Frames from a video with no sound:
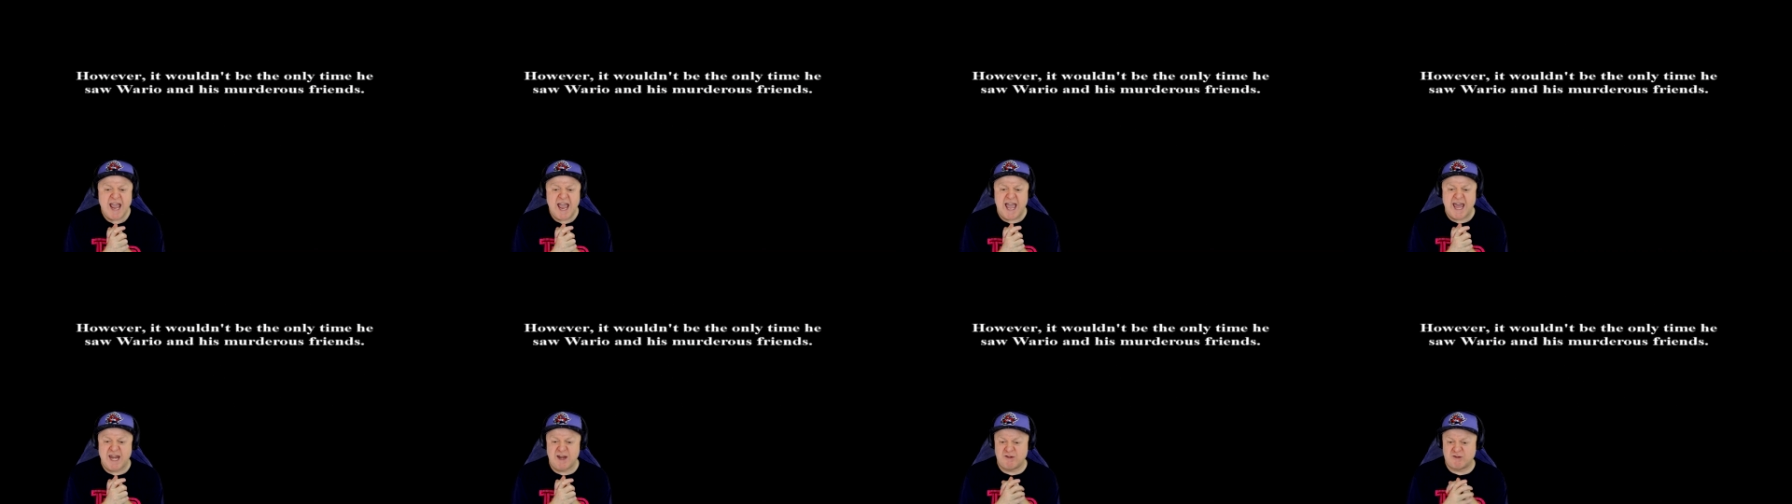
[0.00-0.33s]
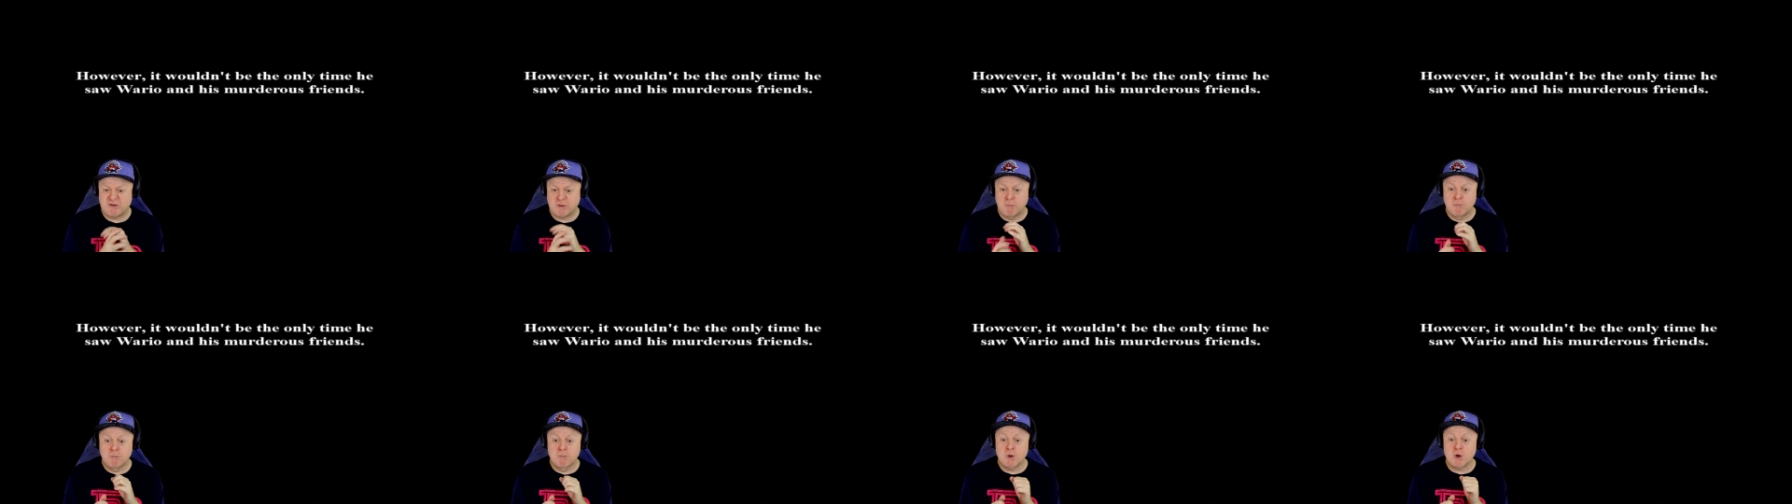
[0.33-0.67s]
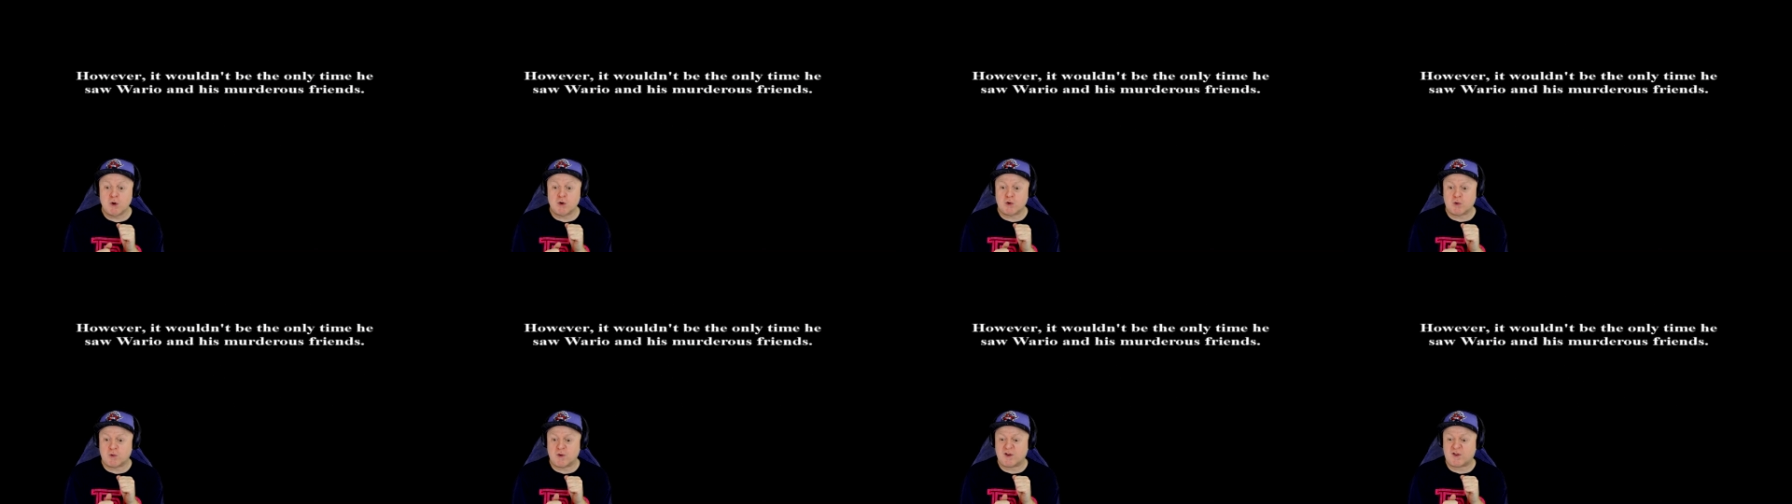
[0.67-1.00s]
and his
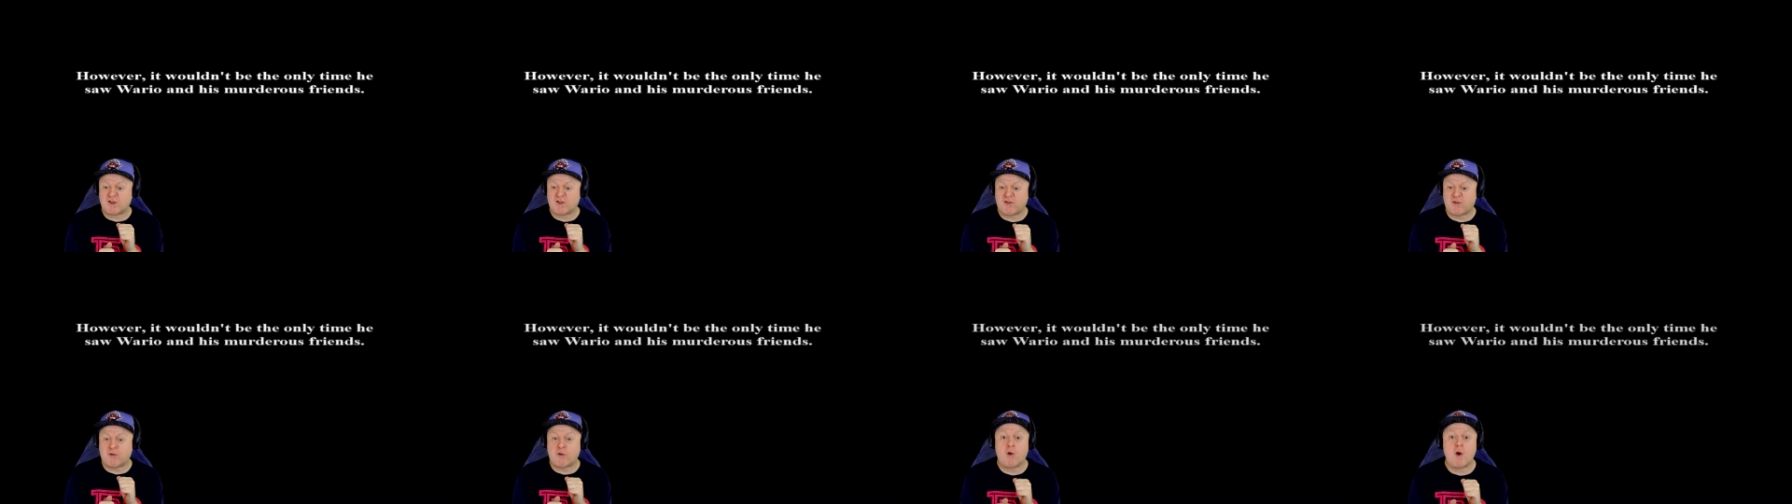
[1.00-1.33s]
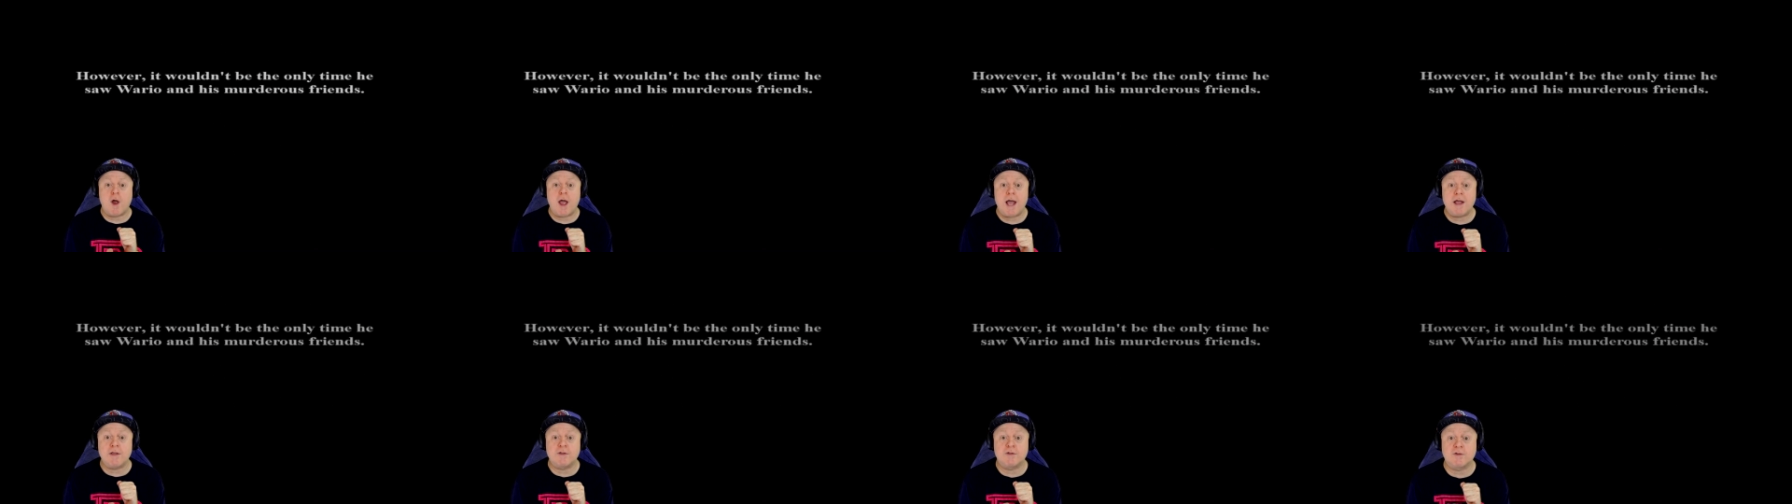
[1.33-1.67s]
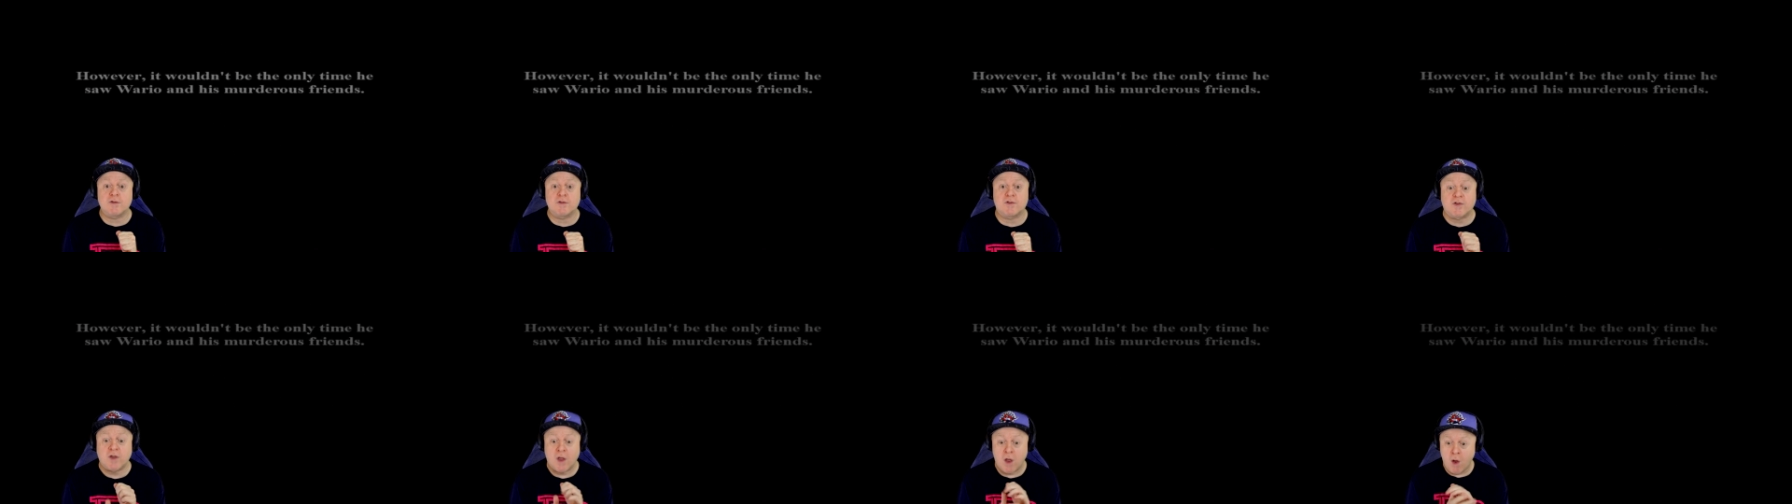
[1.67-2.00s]
murderous
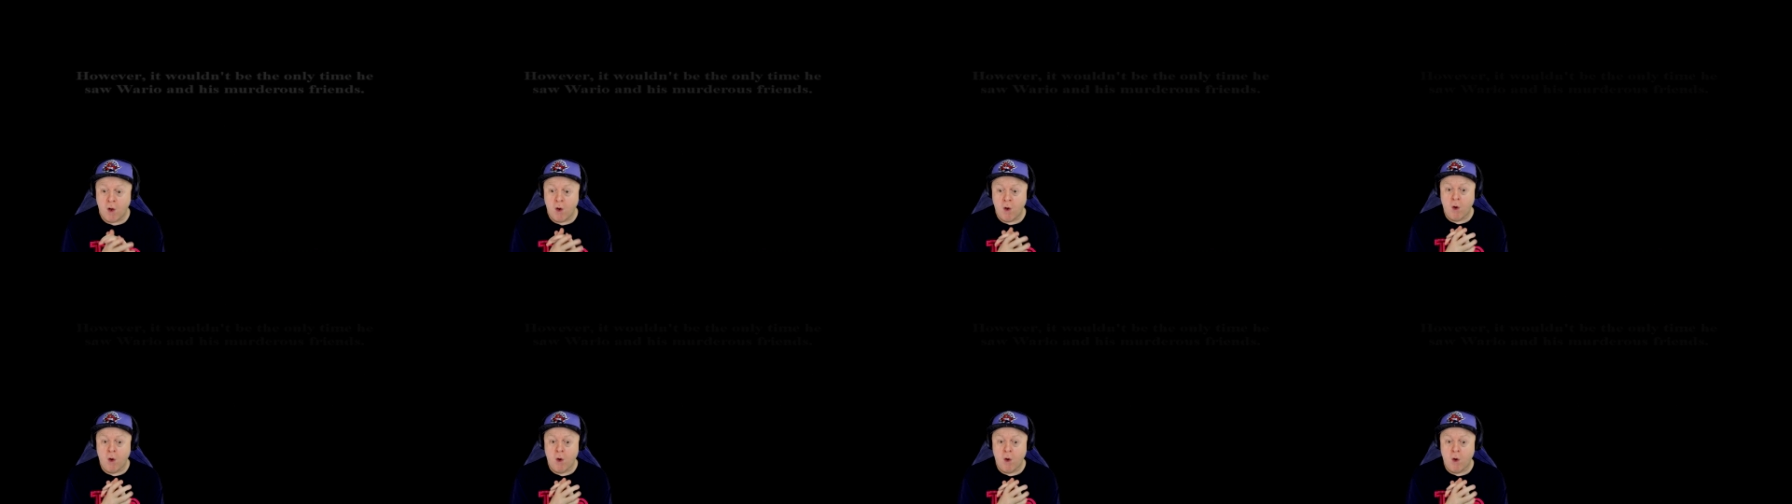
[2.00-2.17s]
friends.